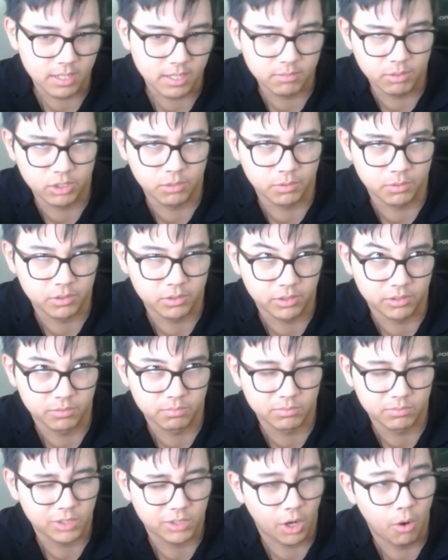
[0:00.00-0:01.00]
pretty sure which was
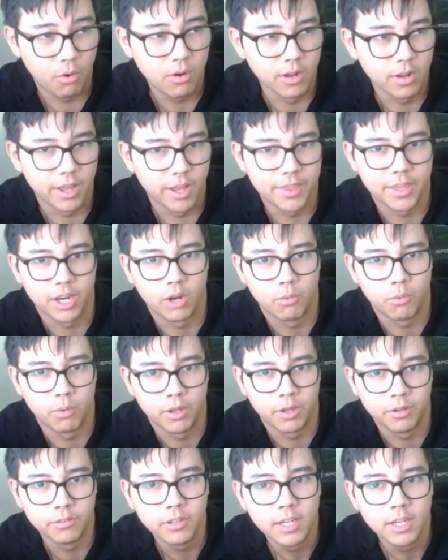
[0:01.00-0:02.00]
Coda, I think it
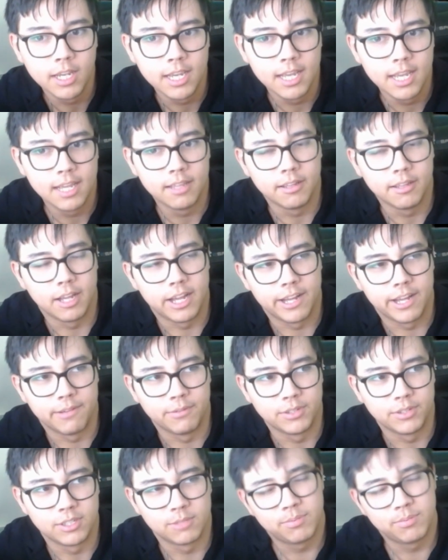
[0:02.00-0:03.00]
was,
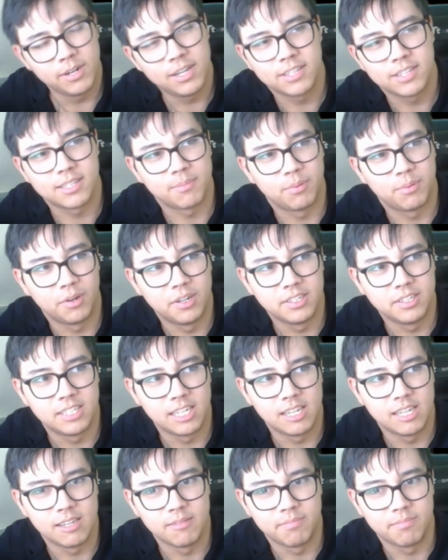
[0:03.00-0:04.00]
which is pretty
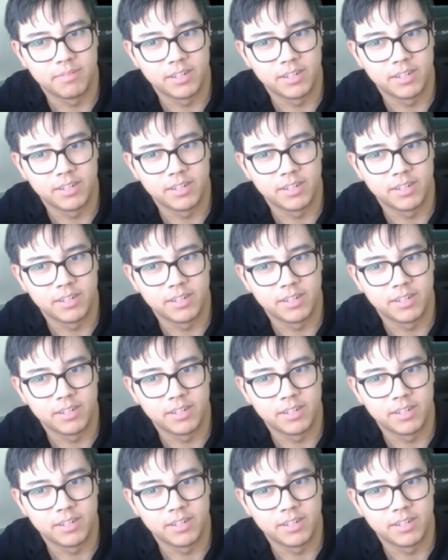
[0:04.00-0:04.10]
disappointing, but it